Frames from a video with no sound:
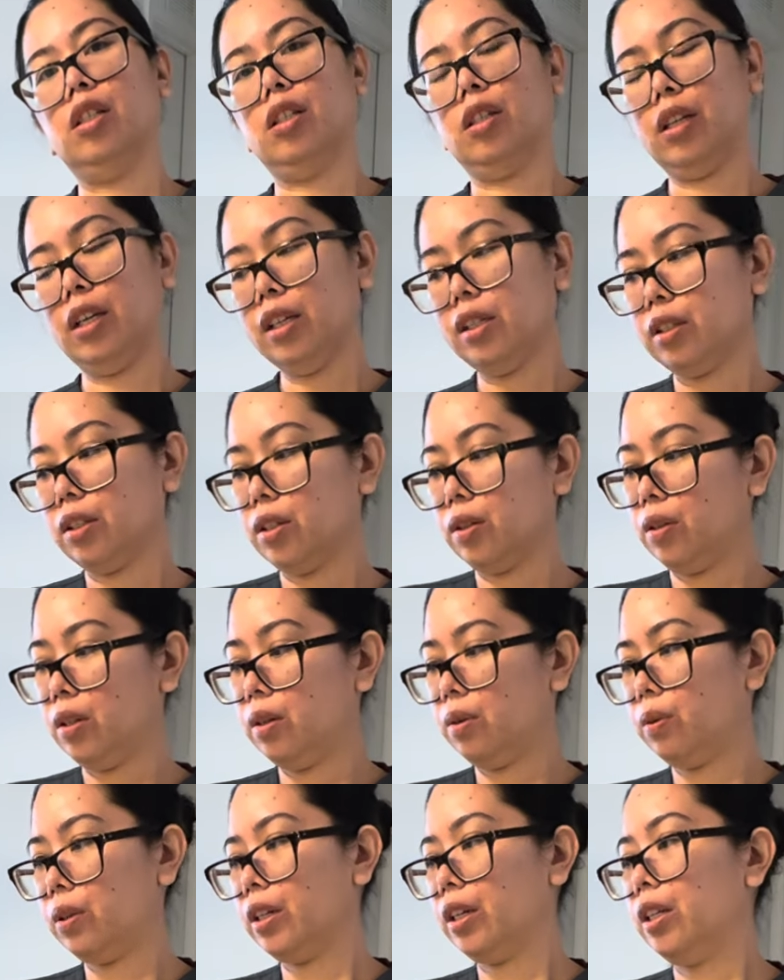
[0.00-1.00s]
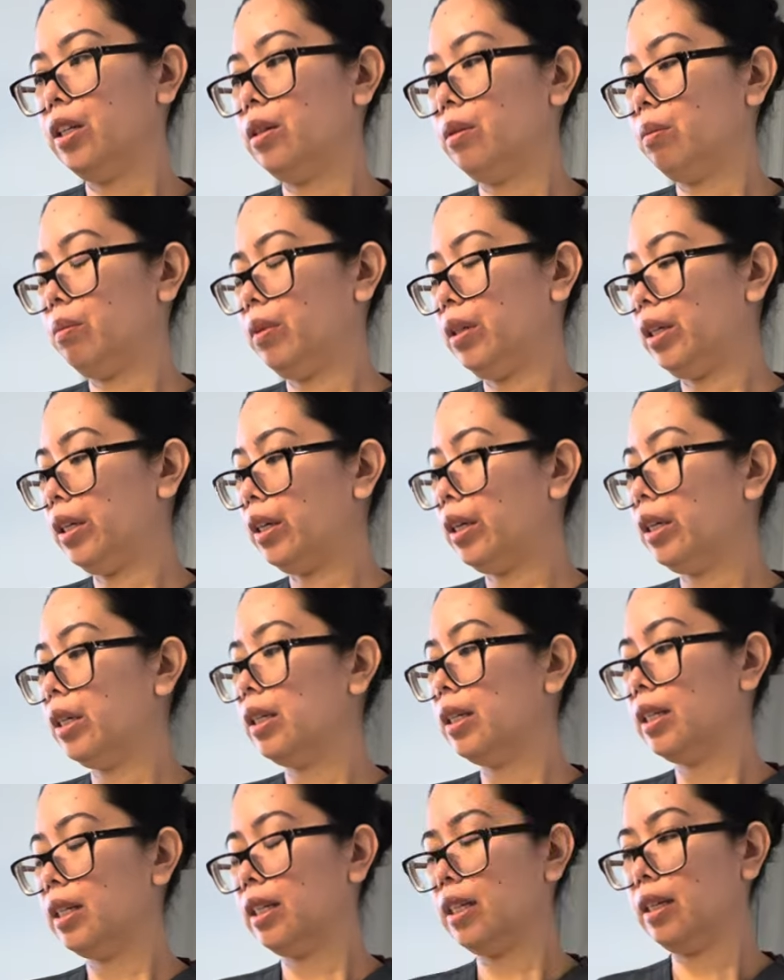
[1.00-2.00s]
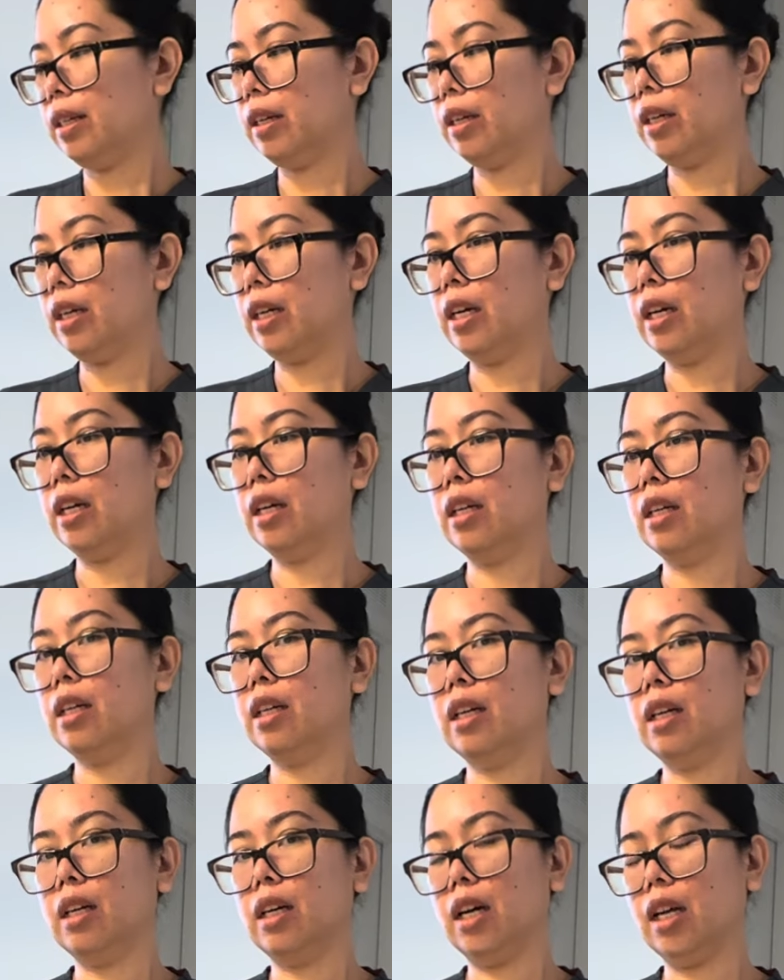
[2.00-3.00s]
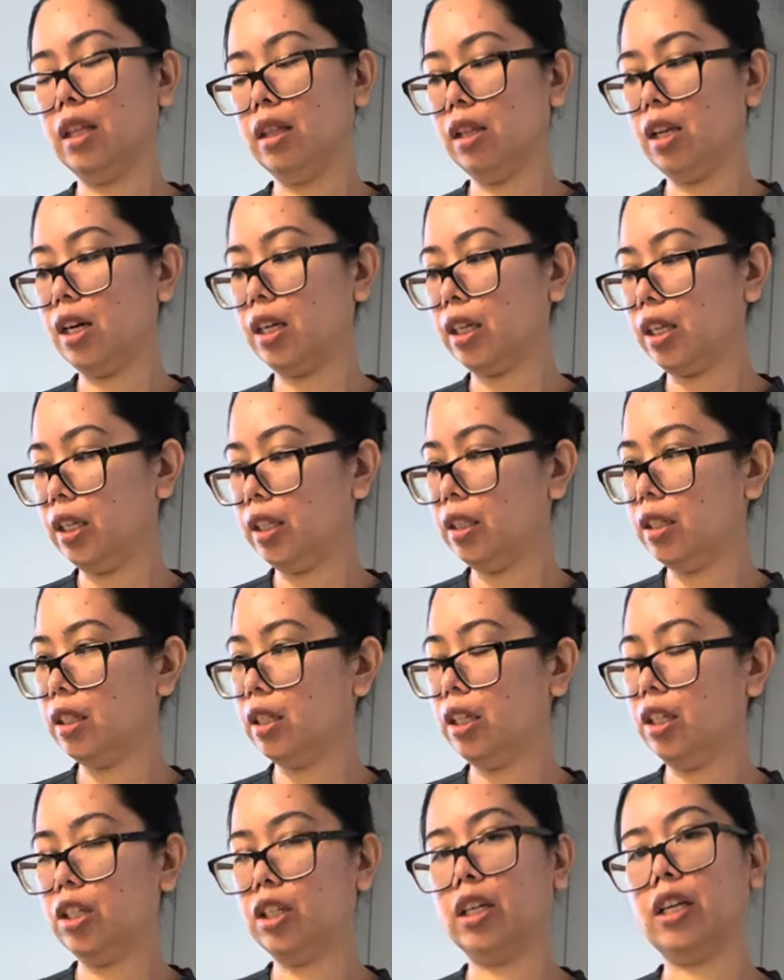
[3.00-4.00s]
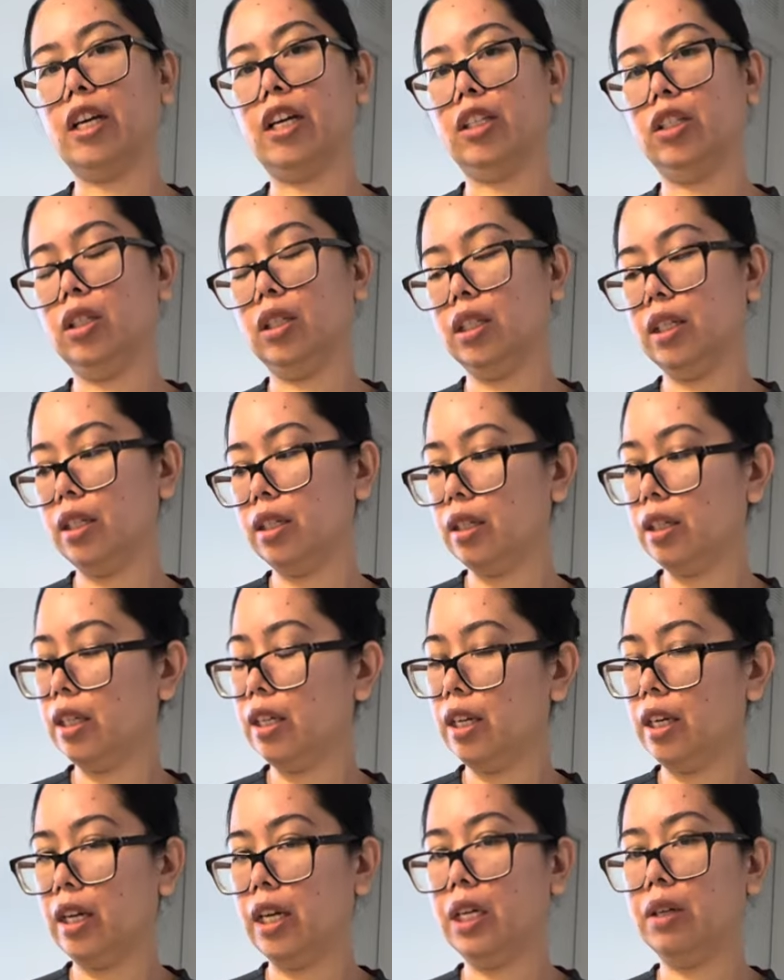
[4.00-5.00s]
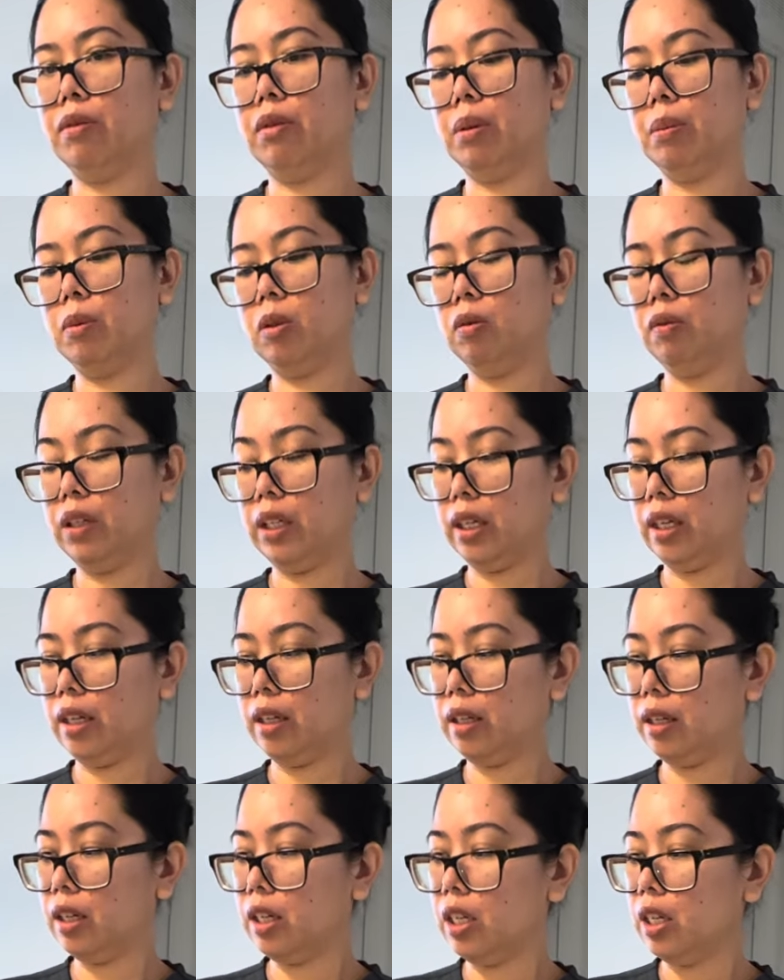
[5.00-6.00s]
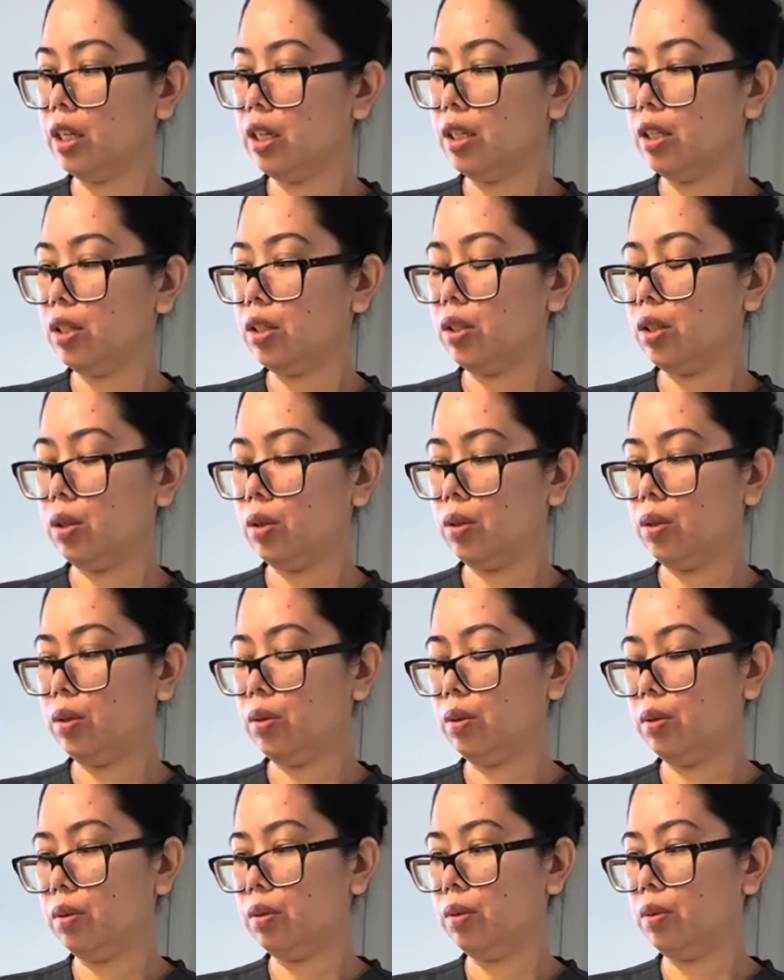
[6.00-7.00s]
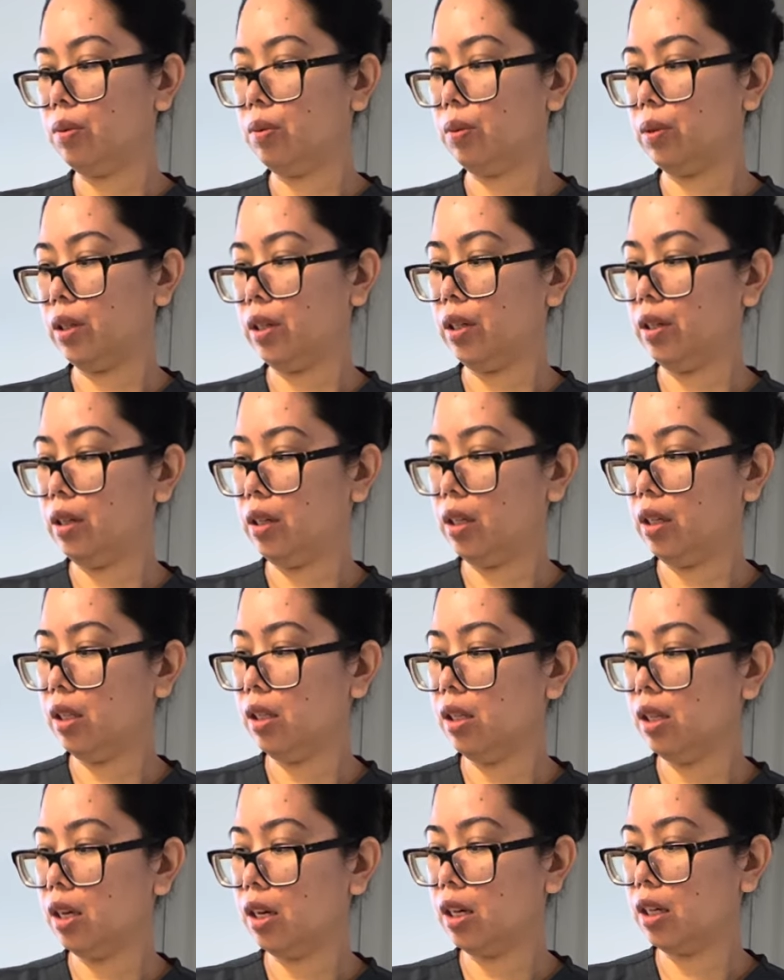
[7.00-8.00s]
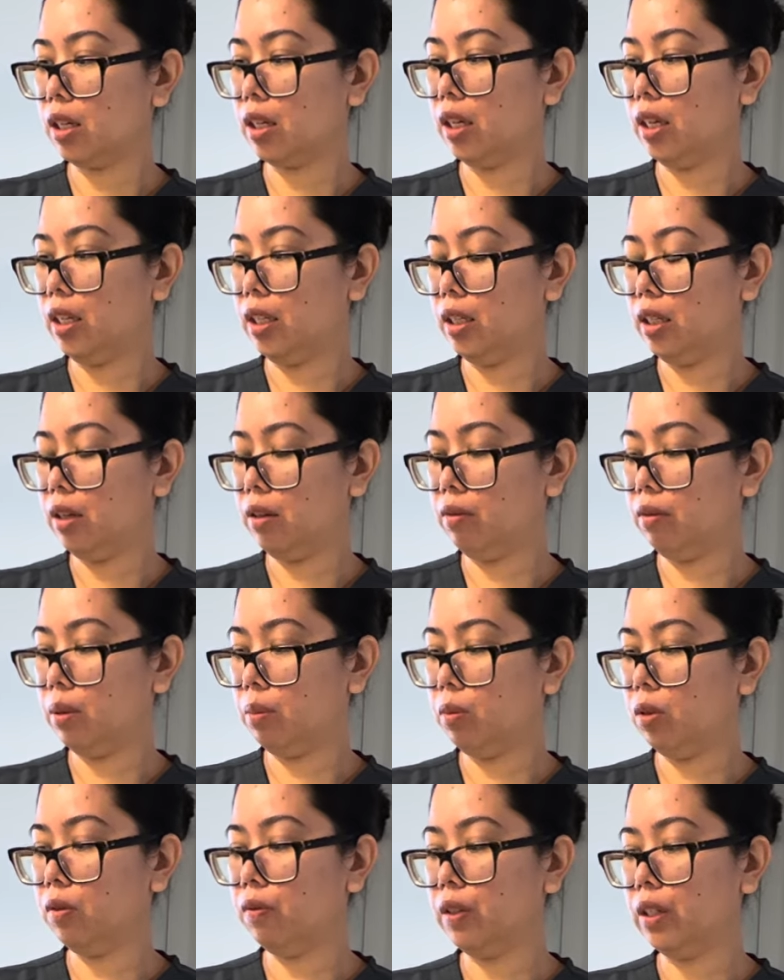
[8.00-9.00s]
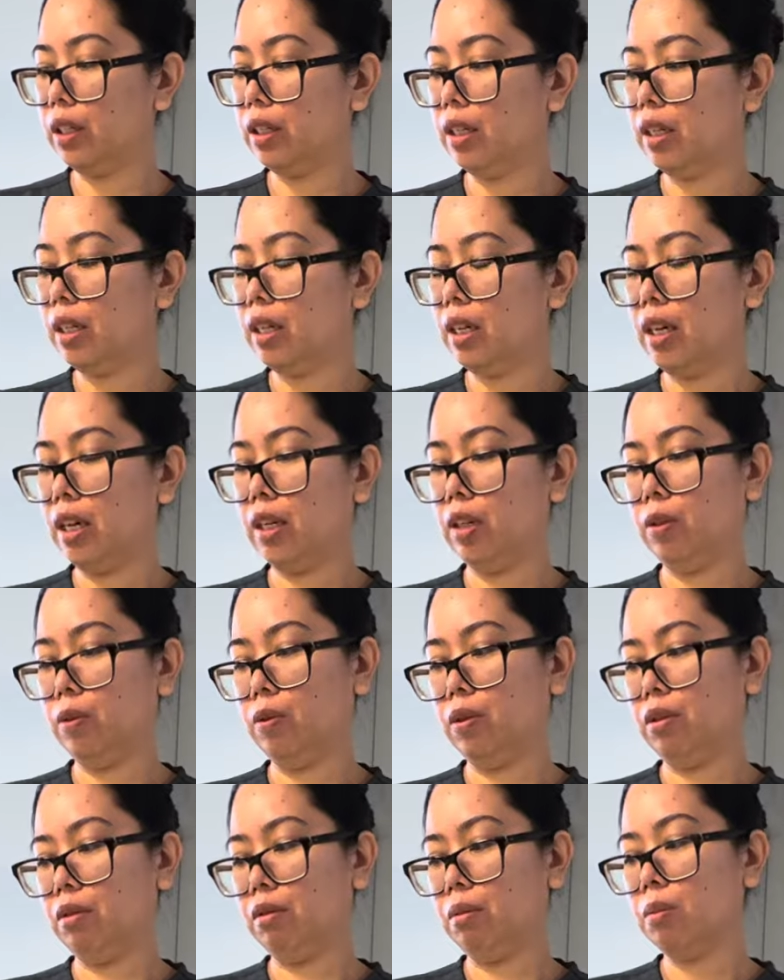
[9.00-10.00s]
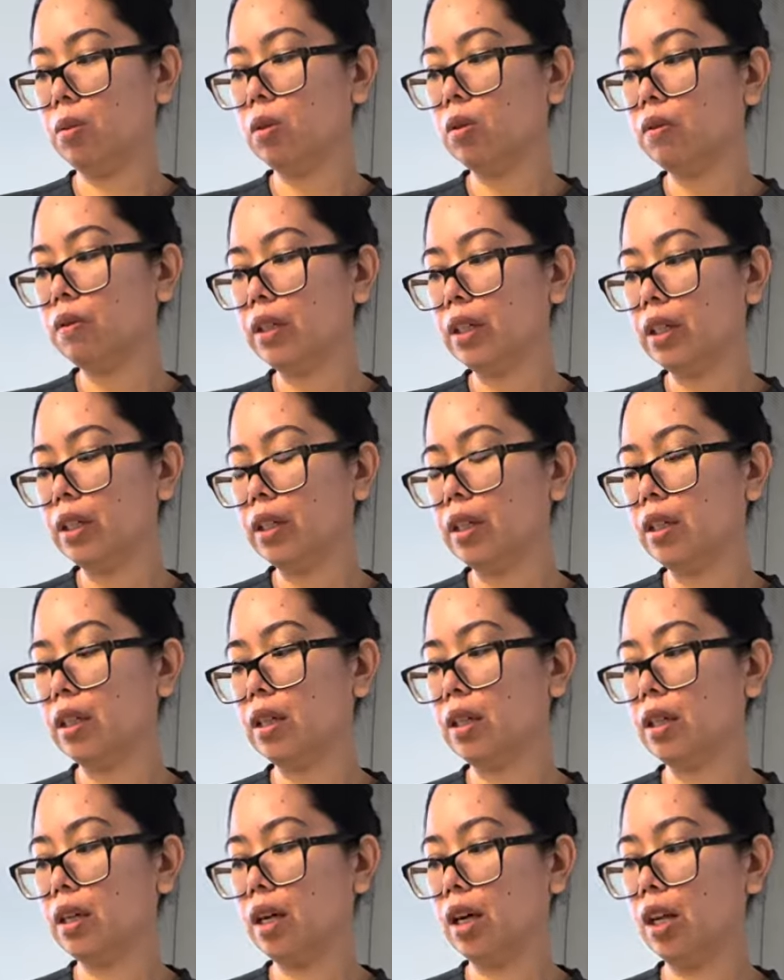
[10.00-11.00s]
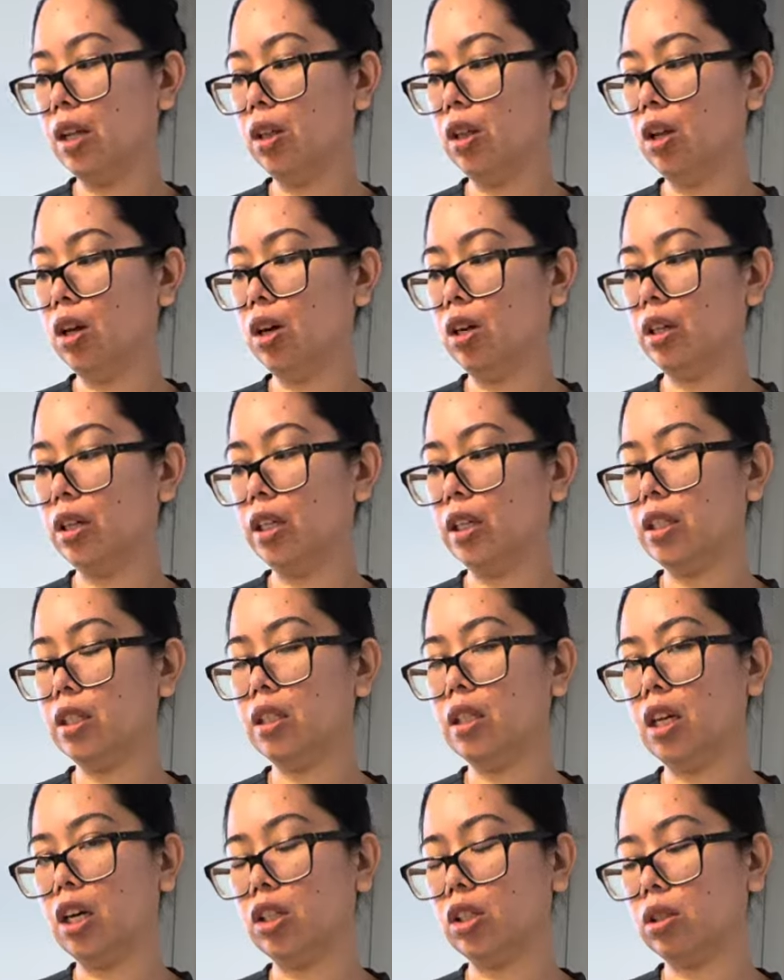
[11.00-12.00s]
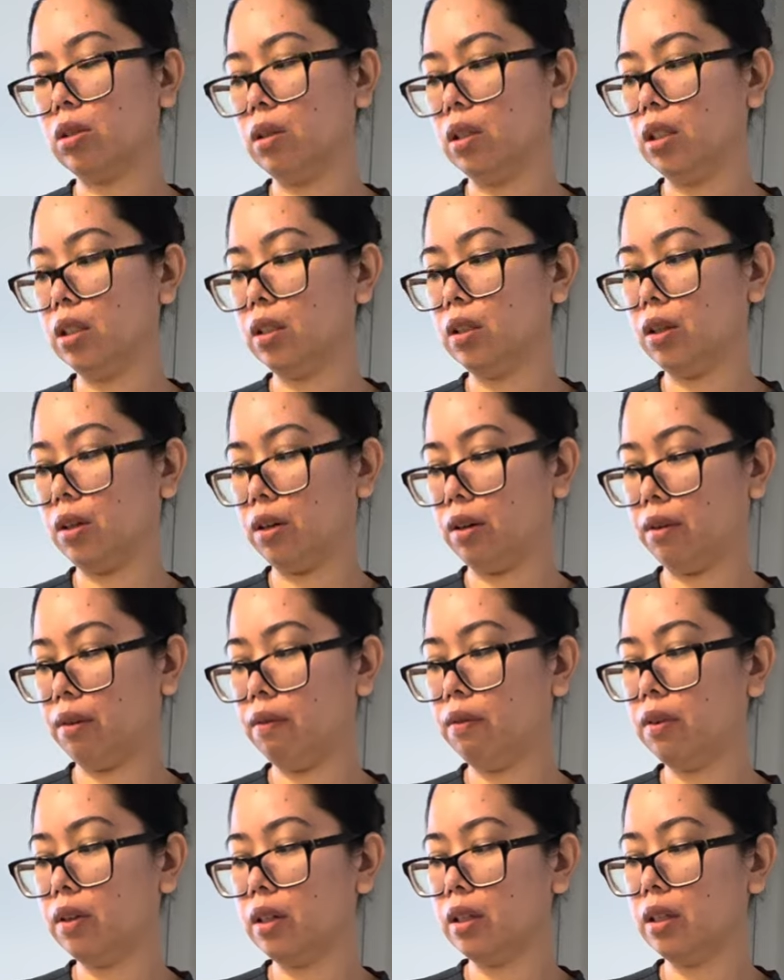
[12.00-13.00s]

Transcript: Okay, so now we're gonna be unlocking the inner cannula and removing it. So we're gonna unlock and then remove it. You want to remove it along its natural curve,